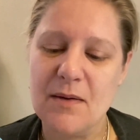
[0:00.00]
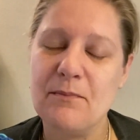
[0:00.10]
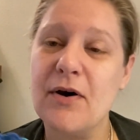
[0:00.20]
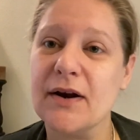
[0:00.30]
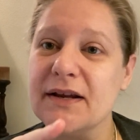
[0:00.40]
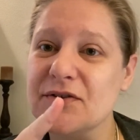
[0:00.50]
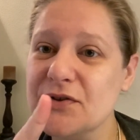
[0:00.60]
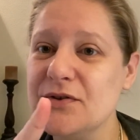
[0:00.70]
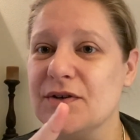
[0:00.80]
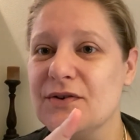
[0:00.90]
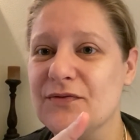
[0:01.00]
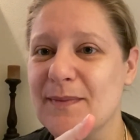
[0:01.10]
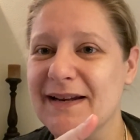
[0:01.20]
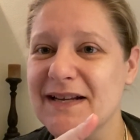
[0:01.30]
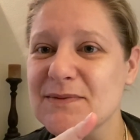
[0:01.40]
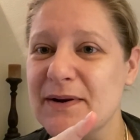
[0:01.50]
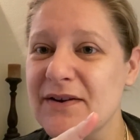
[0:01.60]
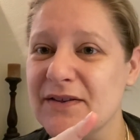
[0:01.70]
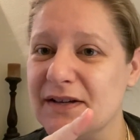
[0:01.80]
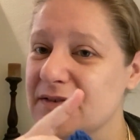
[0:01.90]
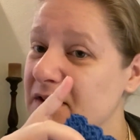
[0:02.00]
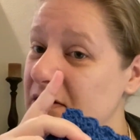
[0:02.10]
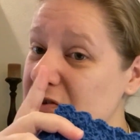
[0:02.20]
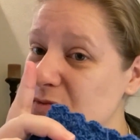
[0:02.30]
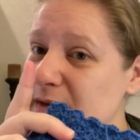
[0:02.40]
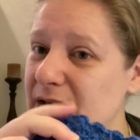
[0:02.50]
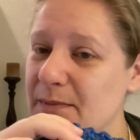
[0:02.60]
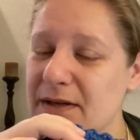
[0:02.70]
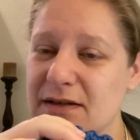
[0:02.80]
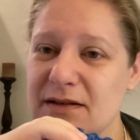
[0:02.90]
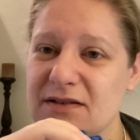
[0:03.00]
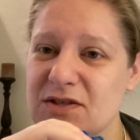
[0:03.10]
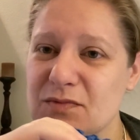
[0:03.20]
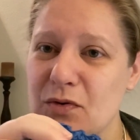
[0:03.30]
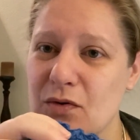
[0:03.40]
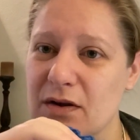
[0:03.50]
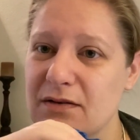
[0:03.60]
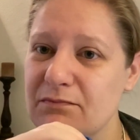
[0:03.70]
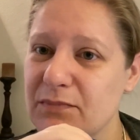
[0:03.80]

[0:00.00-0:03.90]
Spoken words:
But I do know for my next pair then to make it a bit smaller,